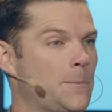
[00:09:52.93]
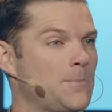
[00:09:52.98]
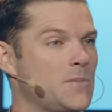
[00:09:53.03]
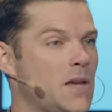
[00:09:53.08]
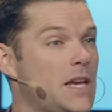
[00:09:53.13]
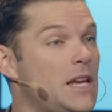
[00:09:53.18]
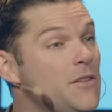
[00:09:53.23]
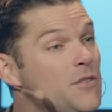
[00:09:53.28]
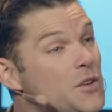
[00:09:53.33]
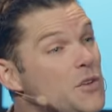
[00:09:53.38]

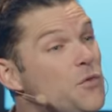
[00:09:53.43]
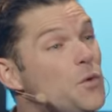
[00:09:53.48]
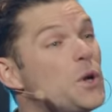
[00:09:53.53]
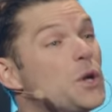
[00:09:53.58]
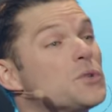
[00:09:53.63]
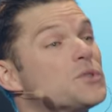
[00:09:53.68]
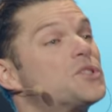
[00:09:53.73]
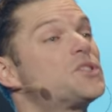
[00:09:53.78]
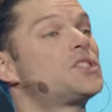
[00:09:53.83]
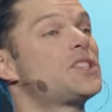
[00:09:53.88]
And even if we
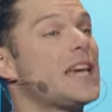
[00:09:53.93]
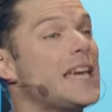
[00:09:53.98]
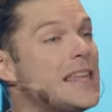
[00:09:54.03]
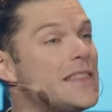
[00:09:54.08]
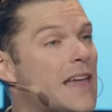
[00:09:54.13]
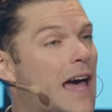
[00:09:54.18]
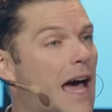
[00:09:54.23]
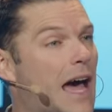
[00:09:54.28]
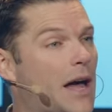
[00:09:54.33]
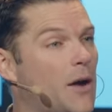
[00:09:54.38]
don't say
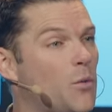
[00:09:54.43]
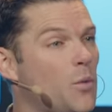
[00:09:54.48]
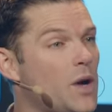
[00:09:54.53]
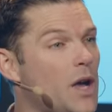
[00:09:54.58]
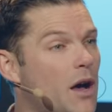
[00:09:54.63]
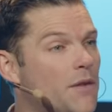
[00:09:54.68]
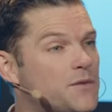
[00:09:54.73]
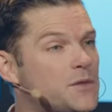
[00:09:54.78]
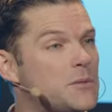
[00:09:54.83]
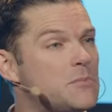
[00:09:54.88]
that, we
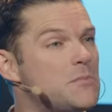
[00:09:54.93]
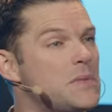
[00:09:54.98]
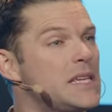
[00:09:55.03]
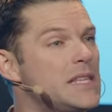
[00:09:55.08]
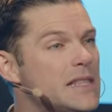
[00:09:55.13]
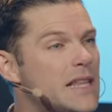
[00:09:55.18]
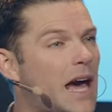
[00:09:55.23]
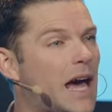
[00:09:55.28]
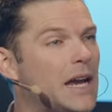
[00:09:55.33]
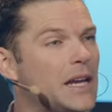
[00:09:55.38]
often
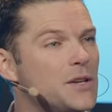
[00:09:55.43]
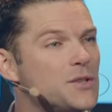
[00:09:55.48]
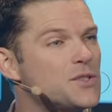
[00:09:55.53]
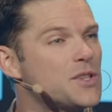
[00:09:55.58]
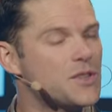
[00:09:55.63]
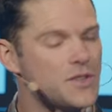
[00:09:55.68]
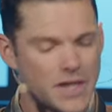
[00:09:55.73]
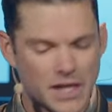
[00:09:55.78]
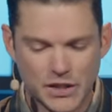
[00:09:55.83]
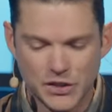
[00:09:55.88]
mean that. And here's
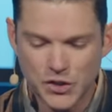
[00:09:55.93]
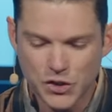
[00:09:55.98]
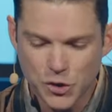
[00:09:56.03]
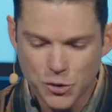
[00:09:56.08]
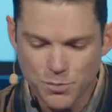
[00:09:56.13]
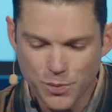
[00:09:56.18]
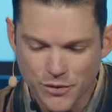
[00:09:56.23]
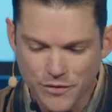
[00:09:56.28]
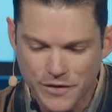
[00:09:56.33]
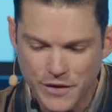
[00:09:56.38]
the thing
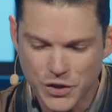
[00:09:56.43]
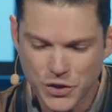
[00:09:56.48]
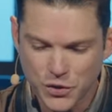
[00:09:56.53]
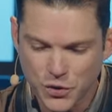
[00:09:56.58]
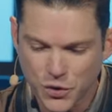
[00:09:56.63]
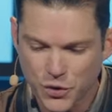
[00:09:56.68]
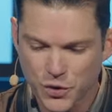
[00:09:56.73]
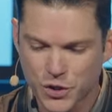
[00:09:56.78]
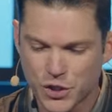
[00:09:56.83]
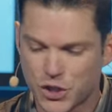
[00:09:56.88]
superficial
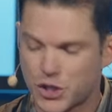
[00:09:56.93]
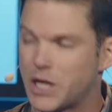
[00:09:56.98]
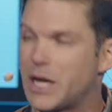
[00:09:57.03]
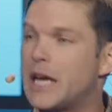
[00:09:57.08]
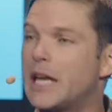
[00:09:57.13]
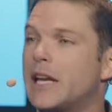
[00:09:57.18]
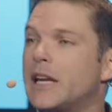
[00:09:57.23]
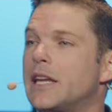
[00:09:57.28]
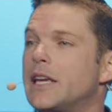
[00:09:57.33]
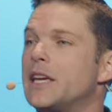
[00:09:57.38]

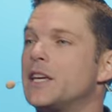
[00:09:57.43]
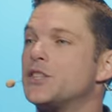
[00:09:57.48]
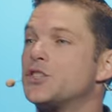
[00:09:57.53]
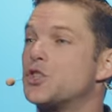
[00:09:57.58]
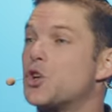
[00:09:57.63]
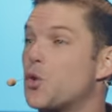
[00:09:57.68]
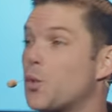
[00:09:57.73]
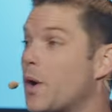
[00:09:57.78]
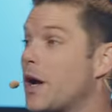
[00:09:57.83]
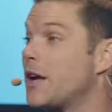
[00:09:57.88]
Christianity is
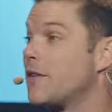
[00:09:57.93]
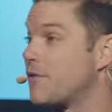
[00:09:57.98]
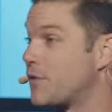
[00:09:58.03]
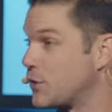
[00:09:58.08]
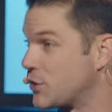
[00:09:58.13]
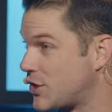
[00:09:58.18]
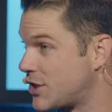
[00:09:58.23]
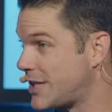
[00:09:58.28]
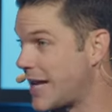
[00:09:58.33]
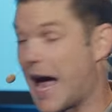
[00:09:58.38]
great for
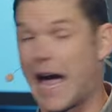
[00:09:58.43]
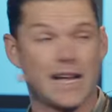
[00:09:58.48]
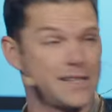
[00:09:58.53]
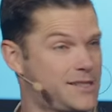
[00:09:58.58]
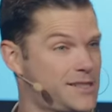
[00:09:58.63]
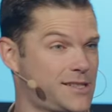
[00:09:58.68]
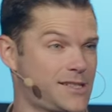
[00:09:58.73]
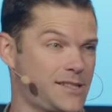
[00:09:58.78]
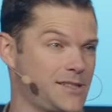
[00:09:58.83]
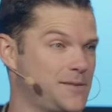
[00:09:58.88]

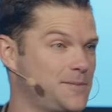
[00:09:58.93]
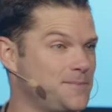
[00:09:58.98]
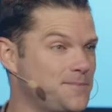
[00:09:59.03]
stats.